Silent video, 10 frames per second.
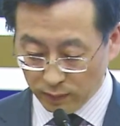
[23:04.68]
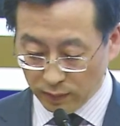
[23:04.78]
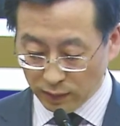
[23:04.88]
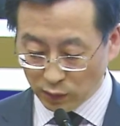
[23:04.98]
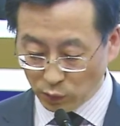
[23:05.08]

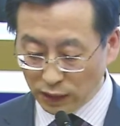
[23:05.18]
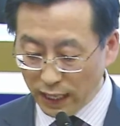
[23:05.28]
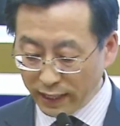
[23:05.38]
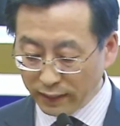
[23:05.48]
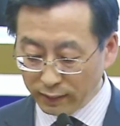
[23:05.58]
So
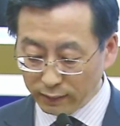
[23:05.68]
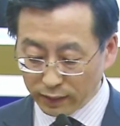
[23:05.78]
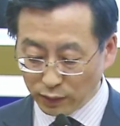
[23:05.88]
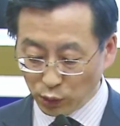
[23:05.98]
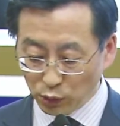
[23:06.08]
China,
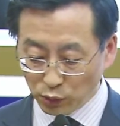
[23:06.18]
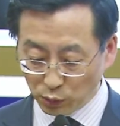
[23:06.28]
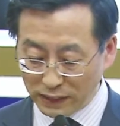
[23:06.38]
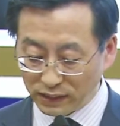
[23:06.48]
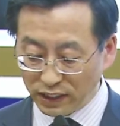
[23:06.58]
in
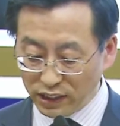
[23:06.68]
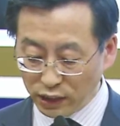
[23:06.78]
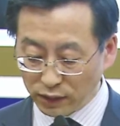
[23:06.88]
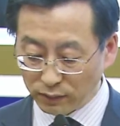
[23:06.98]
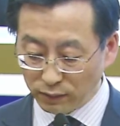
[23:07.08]

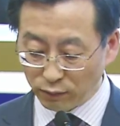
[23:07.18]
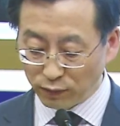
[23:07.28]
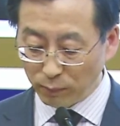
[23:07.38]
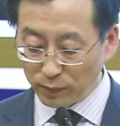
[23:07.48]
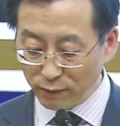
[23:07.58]
transition
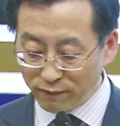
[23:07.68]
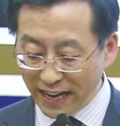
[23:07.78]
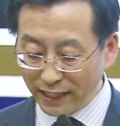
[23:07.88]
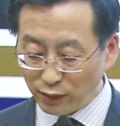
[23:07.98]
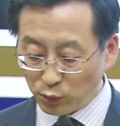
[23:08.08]
from the
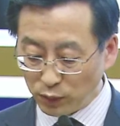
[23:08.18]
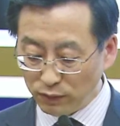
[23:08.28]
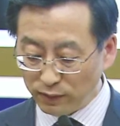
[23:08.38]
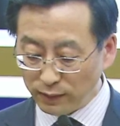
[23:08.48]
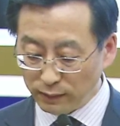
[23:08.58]

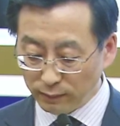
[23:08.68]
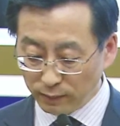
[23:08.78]
factor-driven